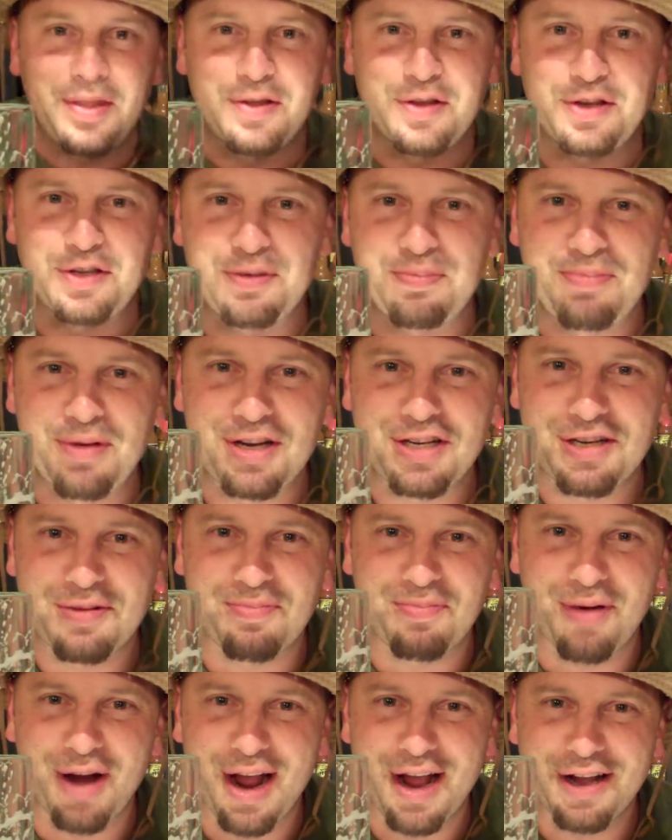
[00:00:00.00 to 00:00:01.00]
This is
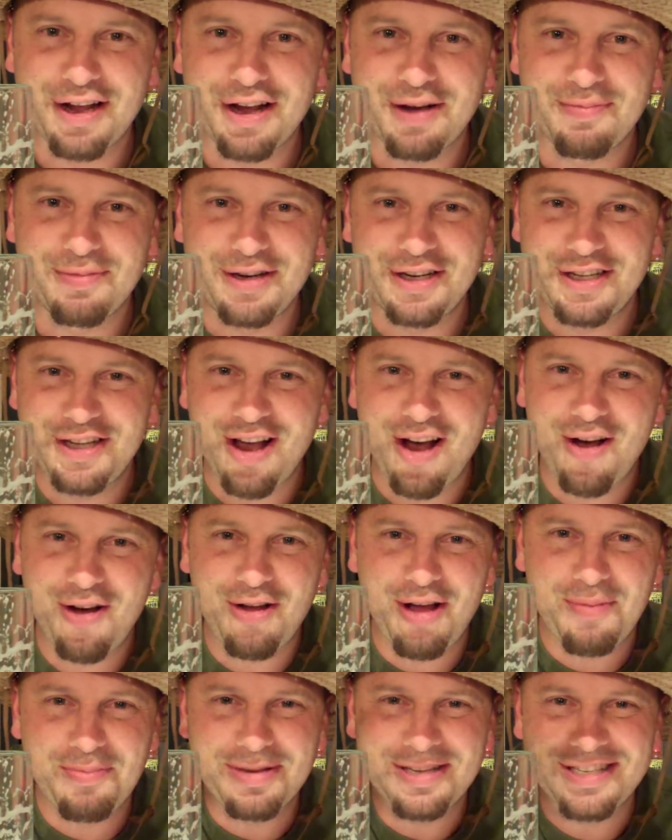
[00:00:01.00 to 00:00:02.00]
Bishop Brad coming to
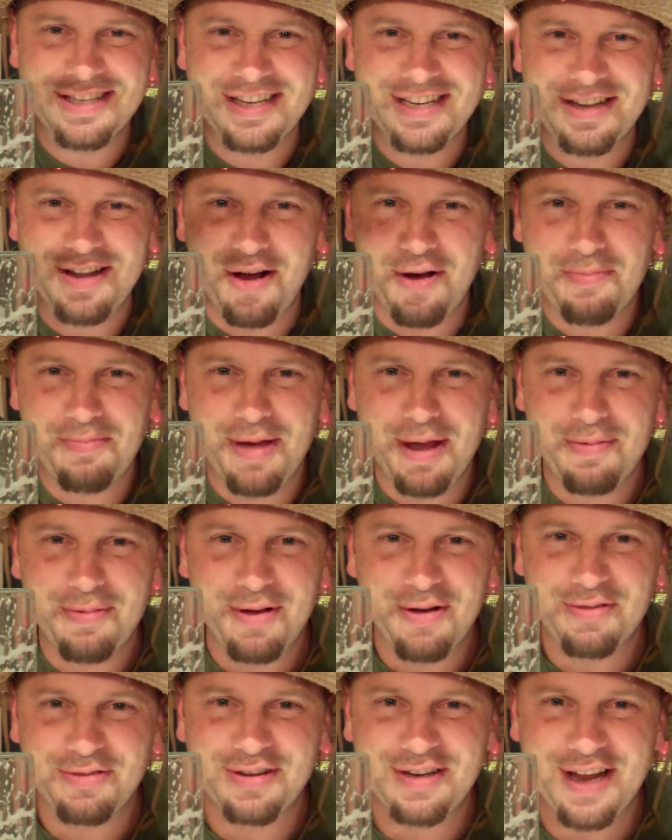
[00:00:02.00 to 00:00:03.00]
y'all. I'm going to see y'all,
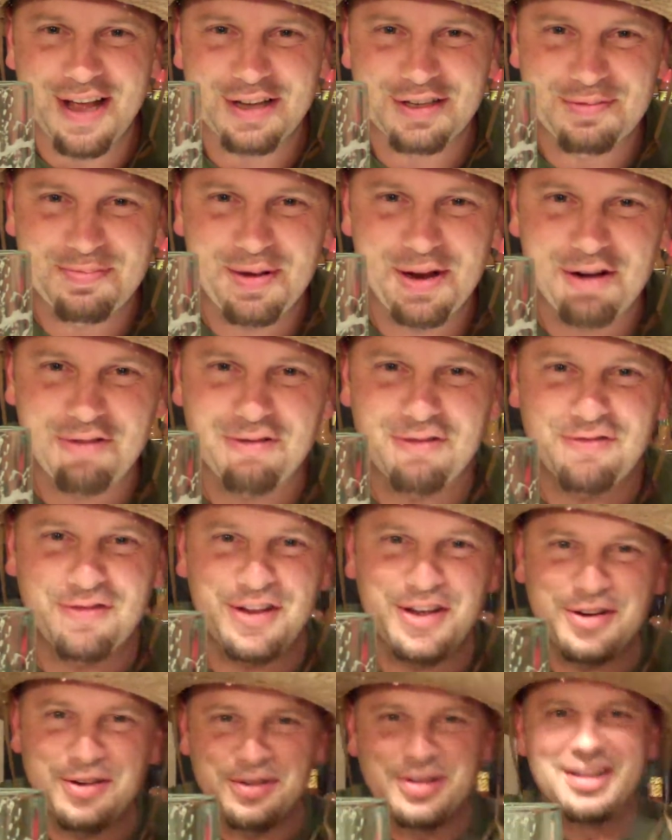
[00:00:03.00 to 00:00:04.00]
baby, on the next beer
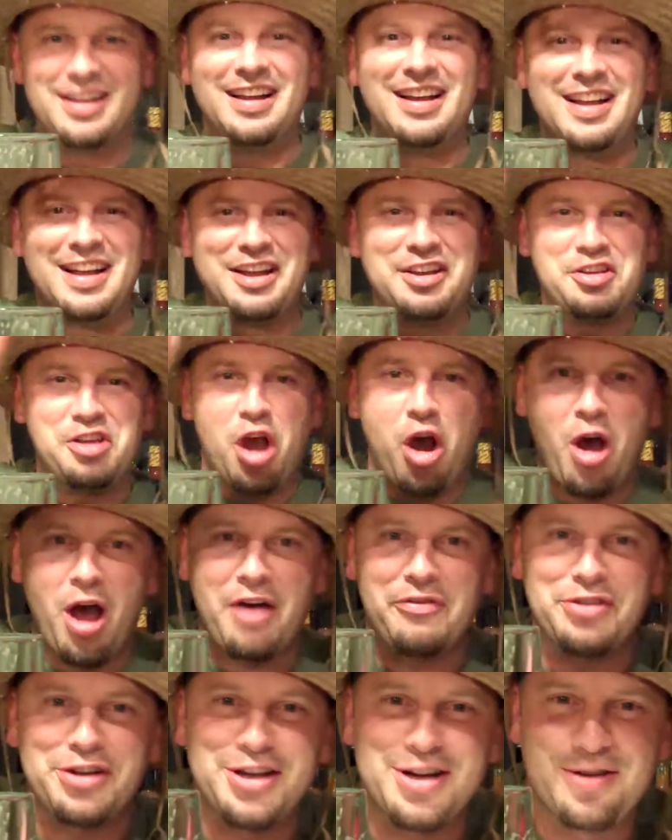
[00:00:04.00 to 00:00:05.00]
review. Y'all
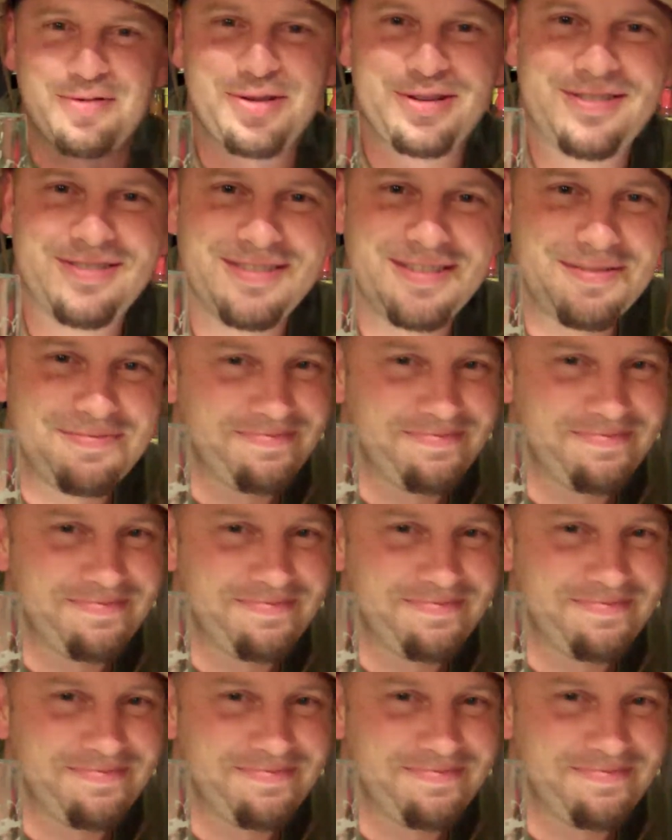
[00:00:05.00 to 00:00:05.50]
have a good one.